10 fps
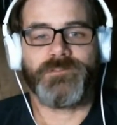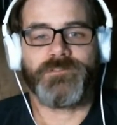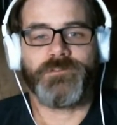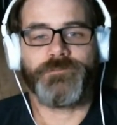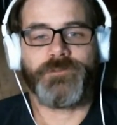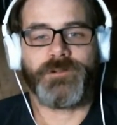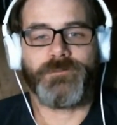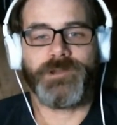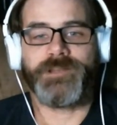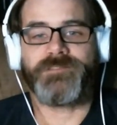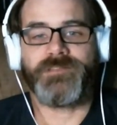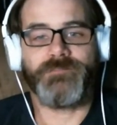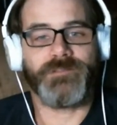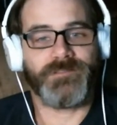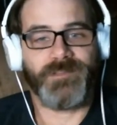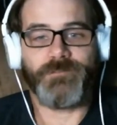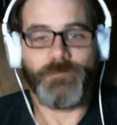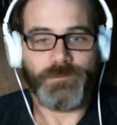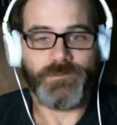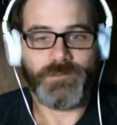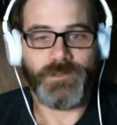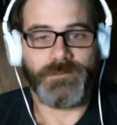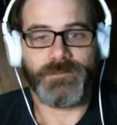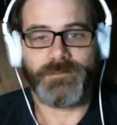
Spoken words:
and so far we're at 77, which is good.